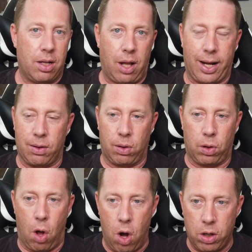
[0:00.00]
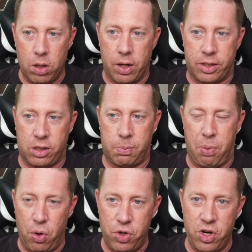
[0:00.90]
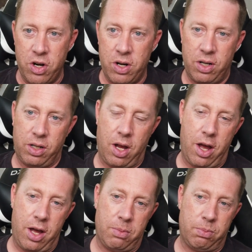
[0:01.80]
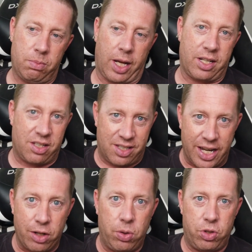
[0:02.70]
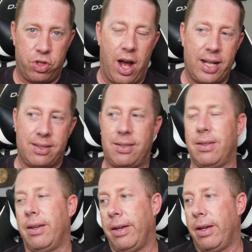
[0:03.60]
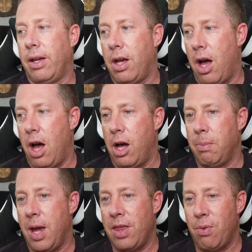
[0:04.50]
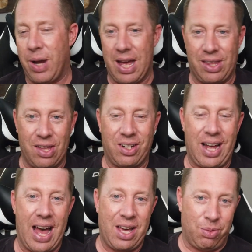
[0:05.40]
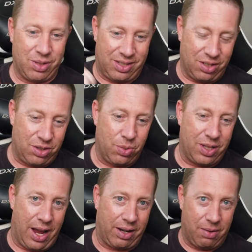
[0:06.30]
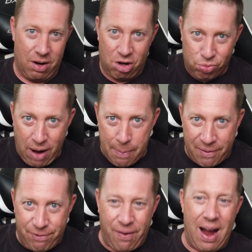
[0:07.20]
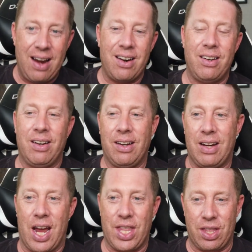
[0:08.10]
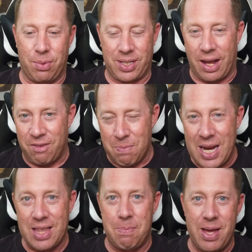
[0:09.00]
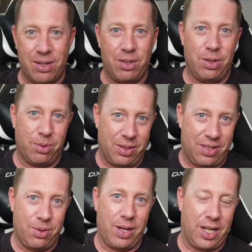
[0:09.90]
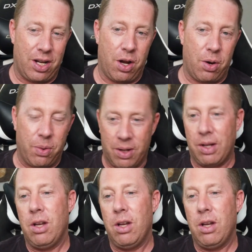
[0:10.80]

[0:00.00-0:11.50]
like longer exposure, like single shots. And then we had the other guy who was still doing like rapid fire. And then there was kind of me in the middle who was doing, you know,